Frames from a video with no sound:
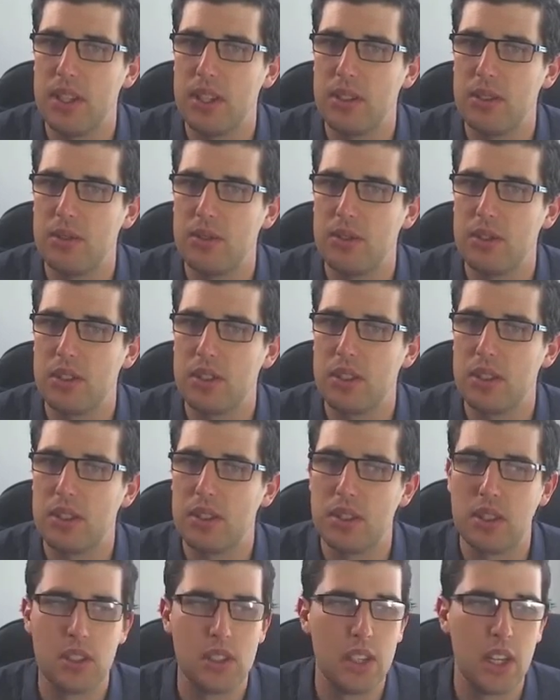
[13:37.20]
fields,
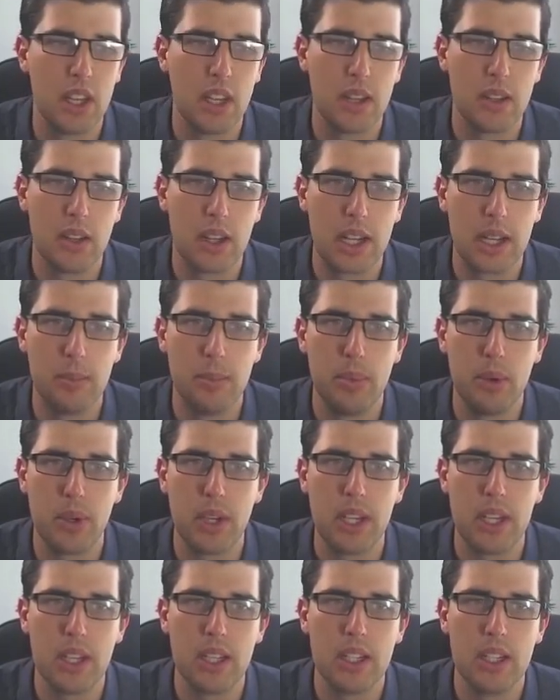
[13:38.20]
like a
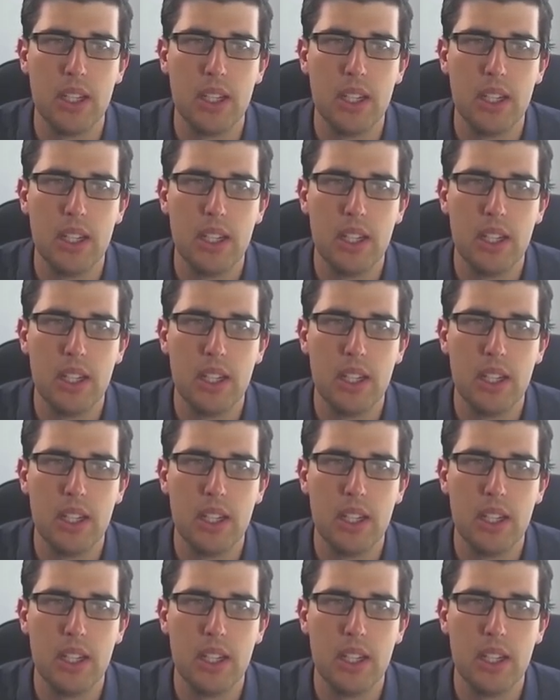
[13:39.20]
booking.